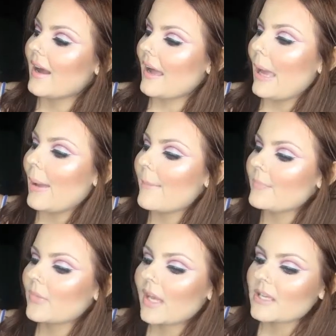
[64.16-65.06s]

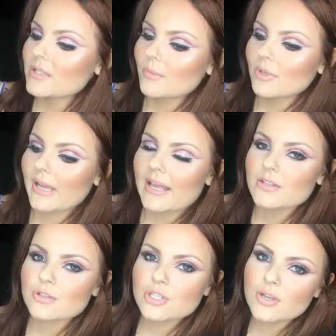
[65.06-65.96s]
So I'm going to get
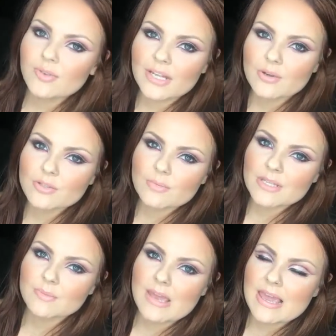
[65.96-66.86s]
2 videos up
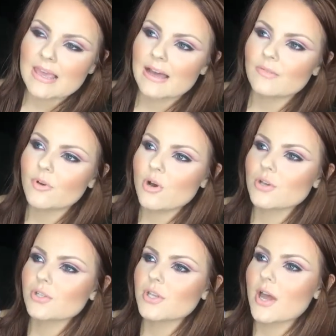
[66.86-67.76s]
this week. I've
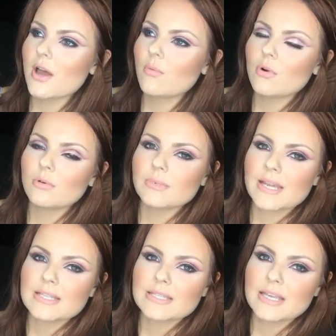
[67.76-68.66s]
also
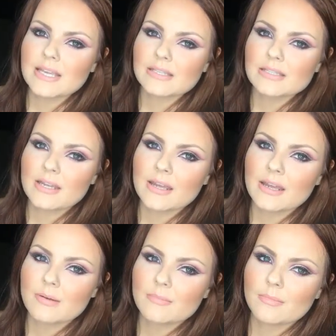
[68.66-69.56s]
updated
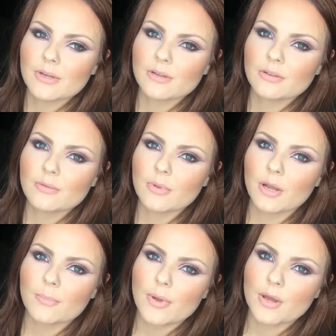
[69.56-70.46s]
another
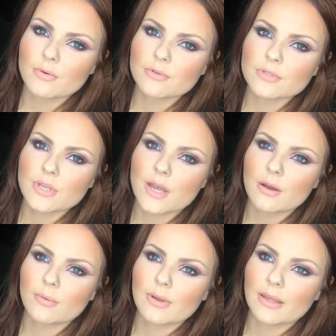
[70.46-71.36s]
blog post,
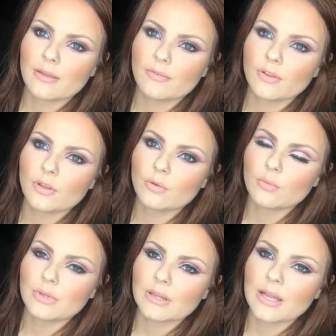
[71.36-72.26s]
so if you
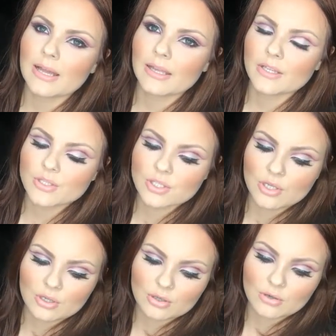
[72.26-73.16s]
would like
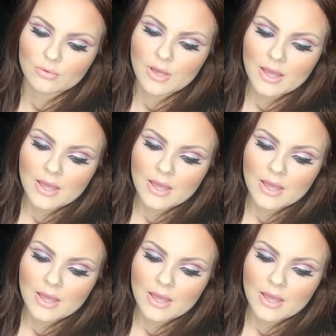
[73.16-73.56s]
to